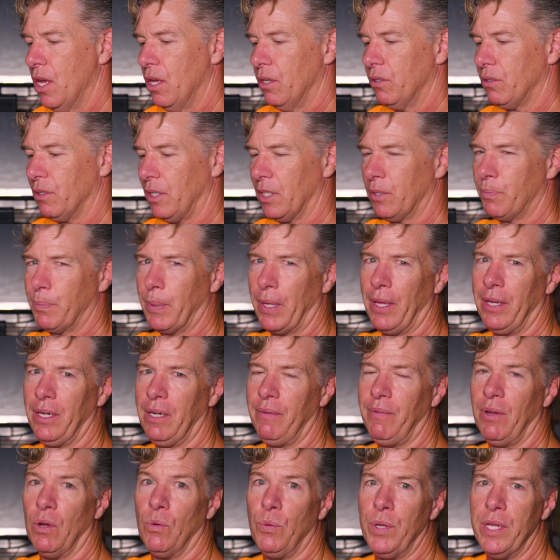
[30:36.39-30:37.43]
So that's probably
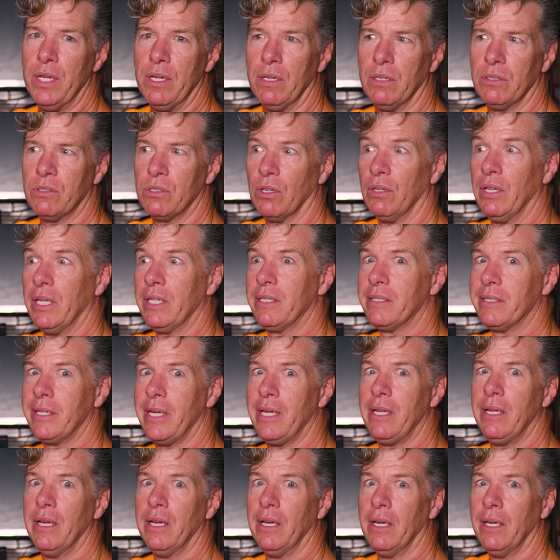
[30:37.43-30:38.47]
going to be a week. So let's
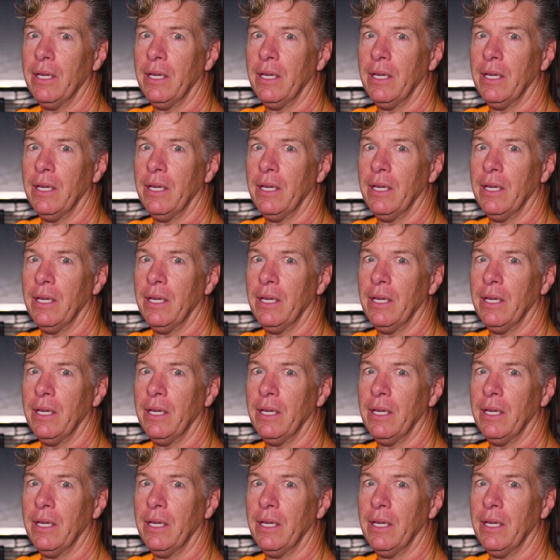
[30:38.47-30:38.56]
say